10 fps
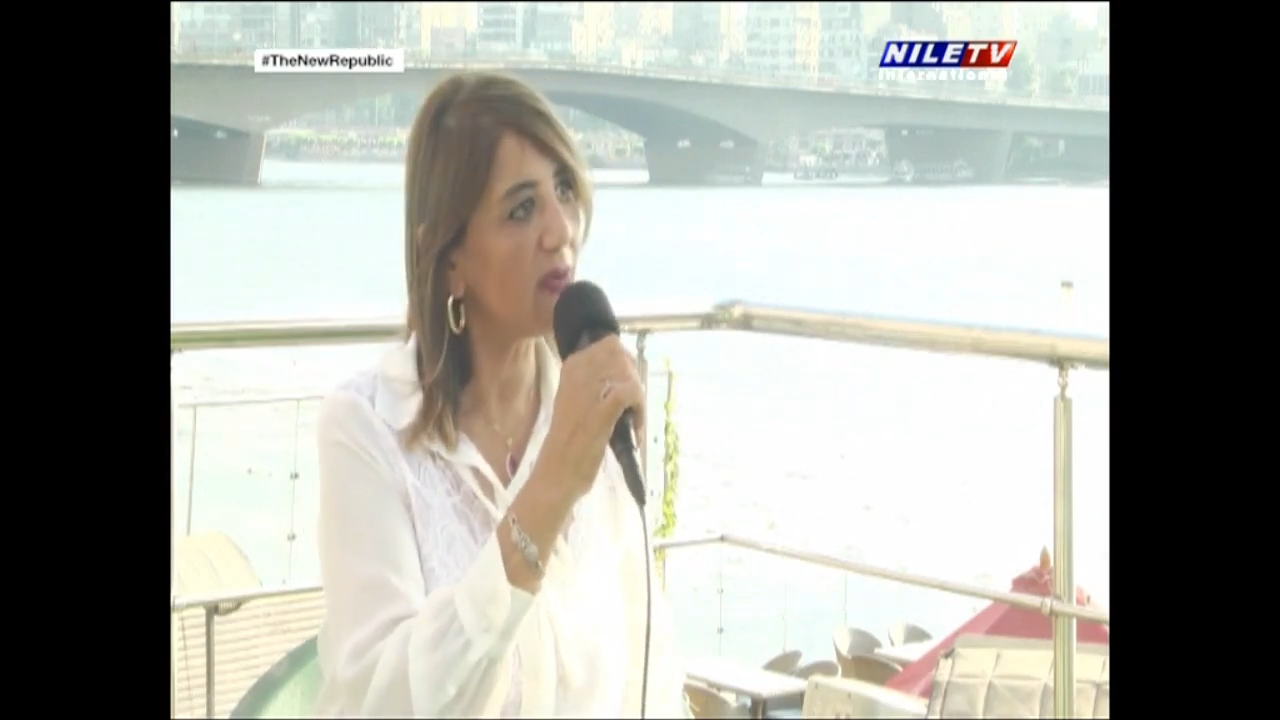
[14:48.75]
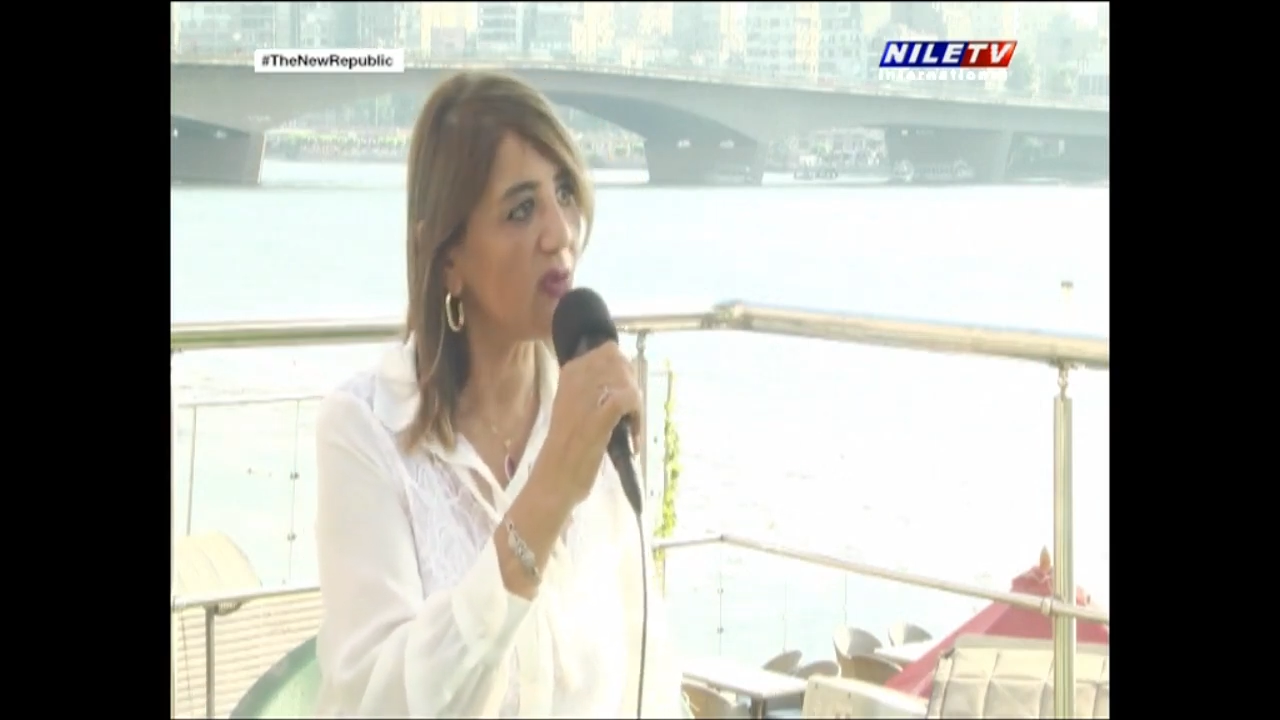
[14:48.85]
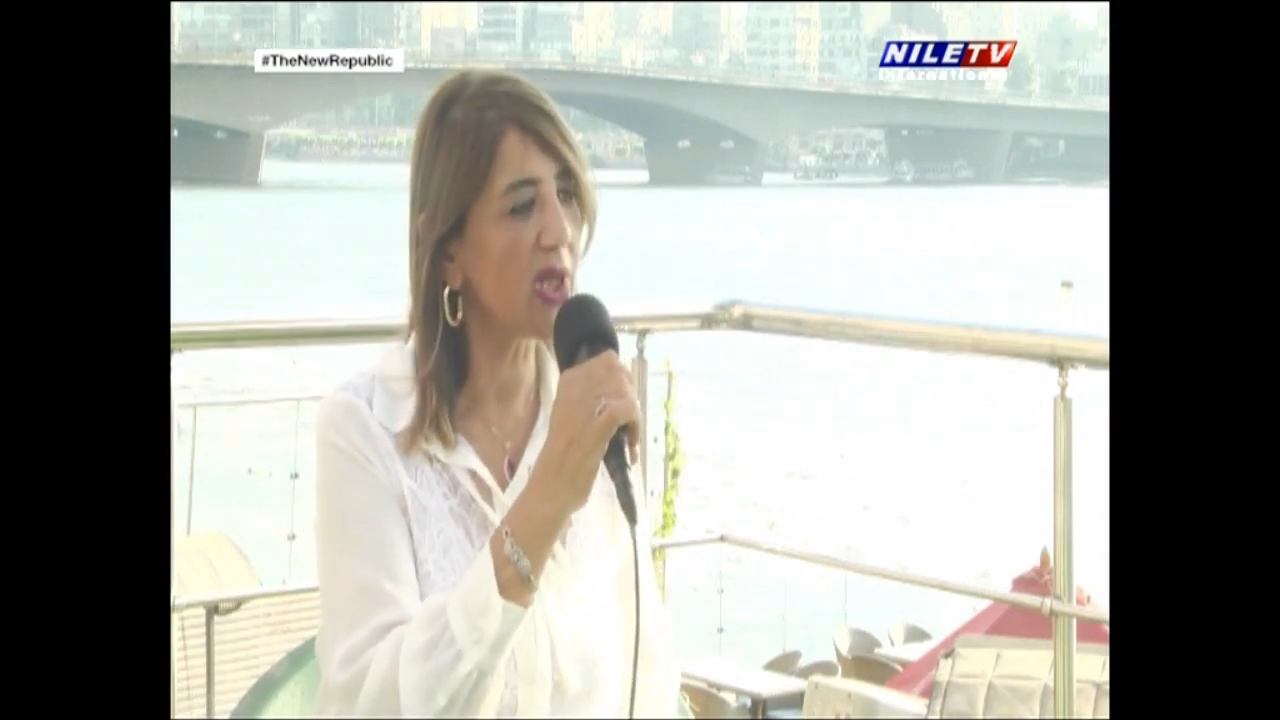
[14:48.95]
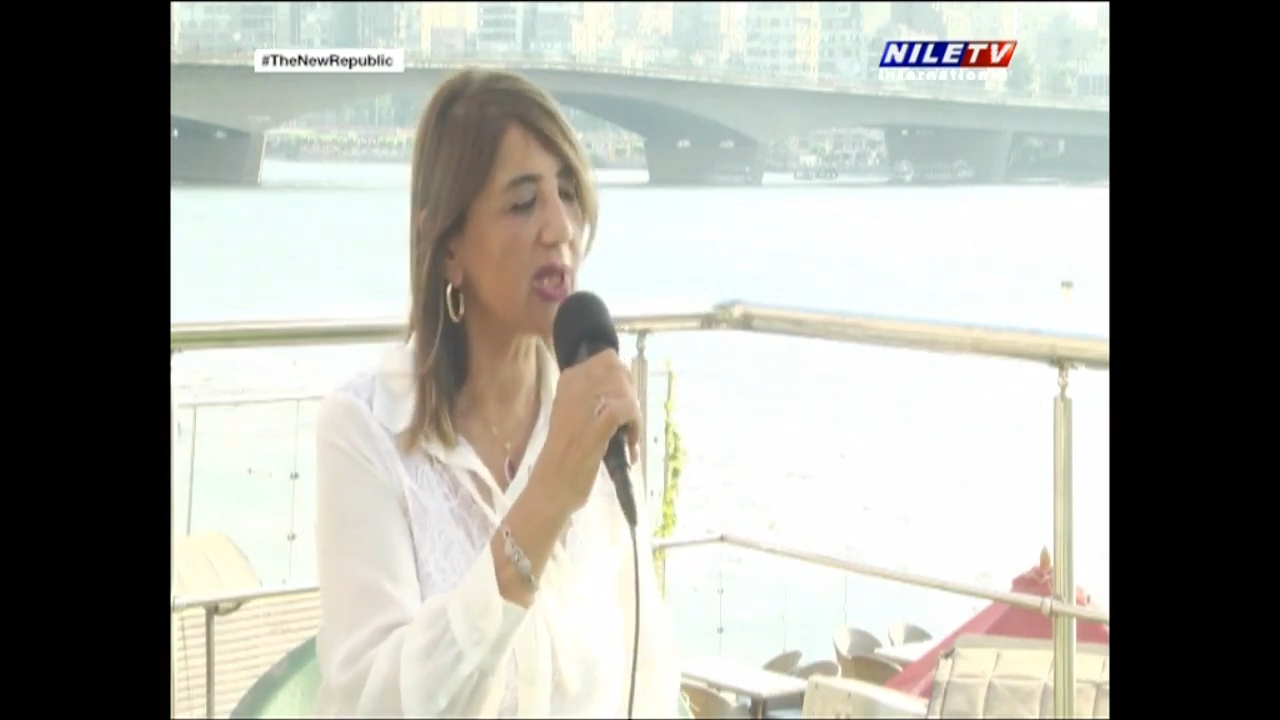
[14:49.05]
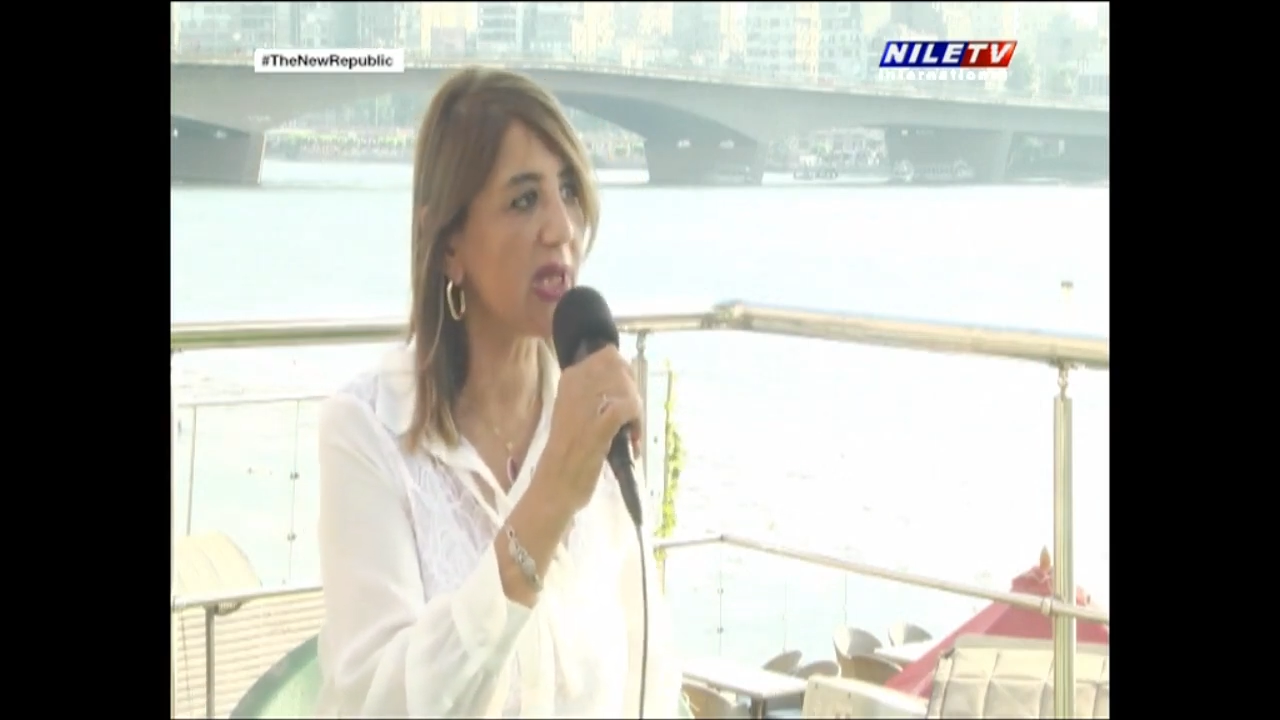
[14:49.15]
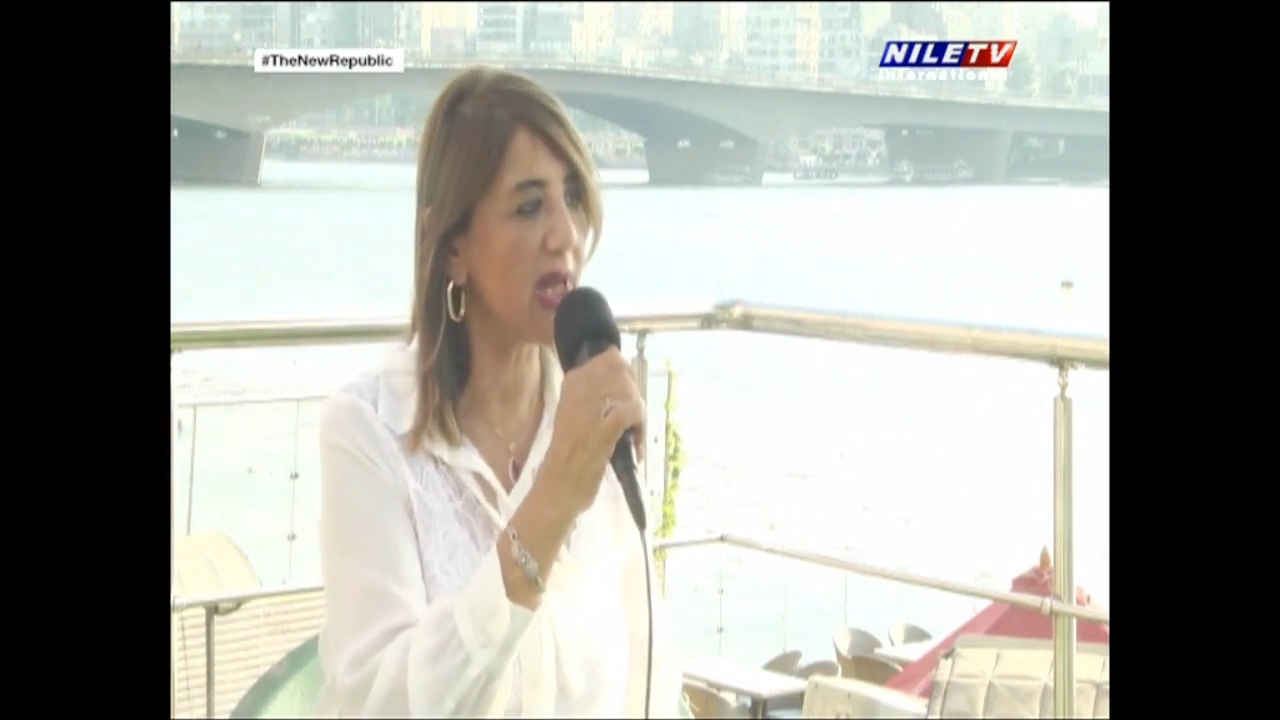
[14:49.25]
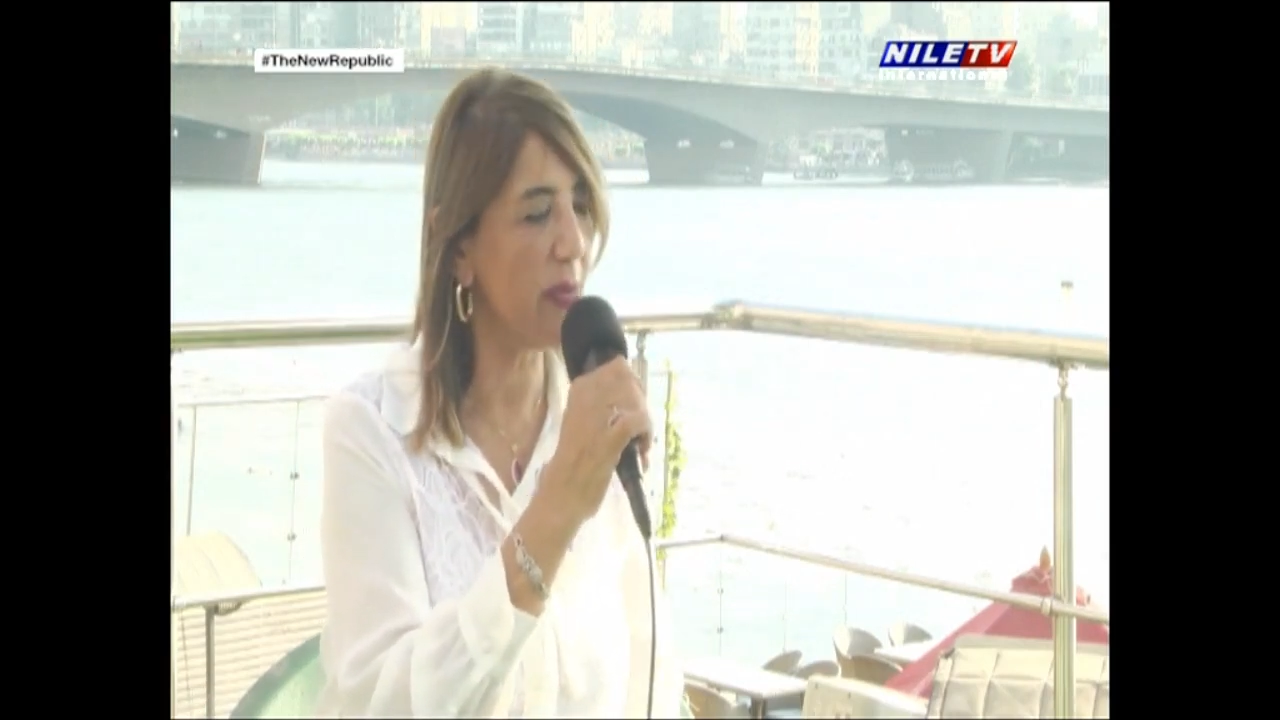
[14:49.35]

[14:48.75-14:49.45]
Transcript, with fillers: was